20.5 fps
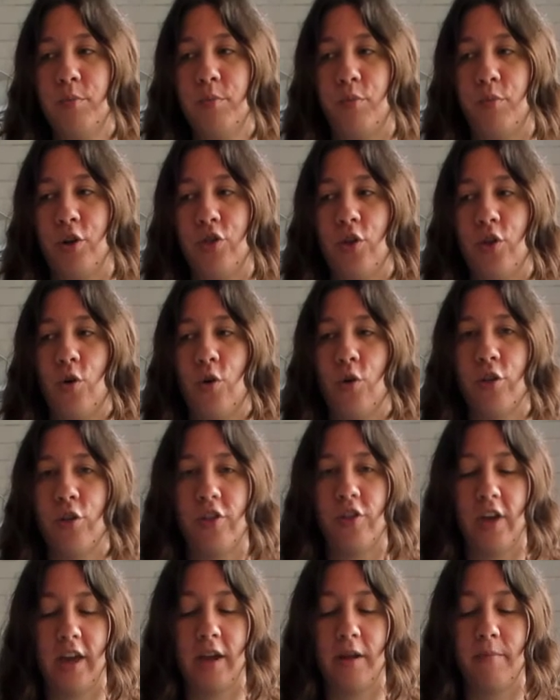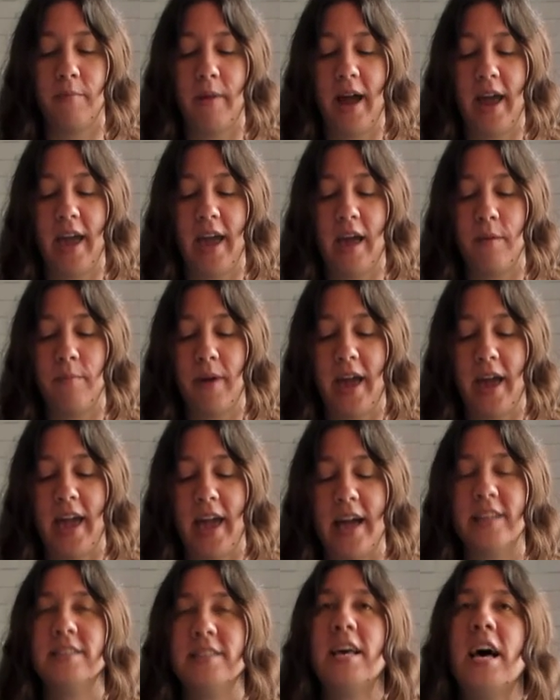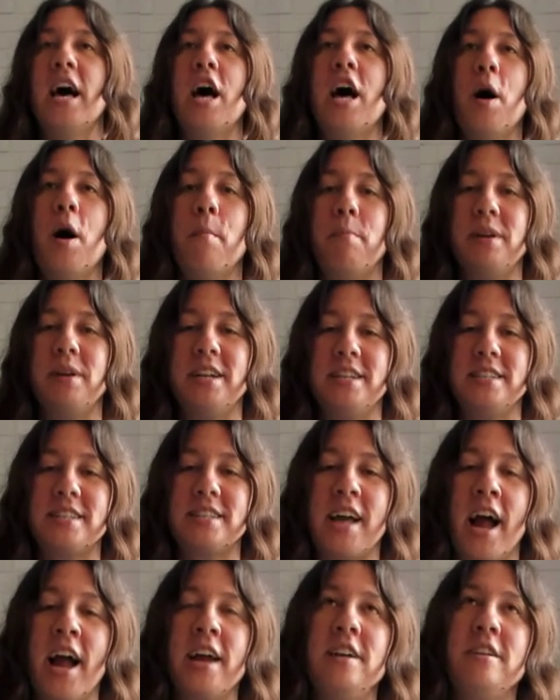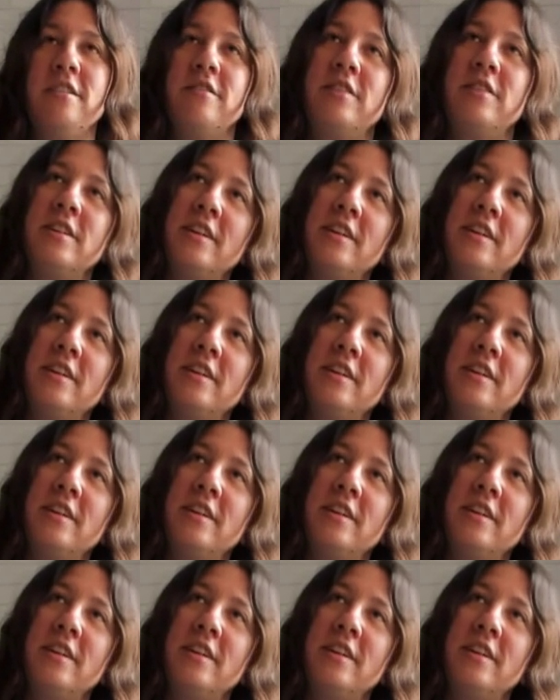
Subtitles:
put the whole thing in my hands, but it's kind of,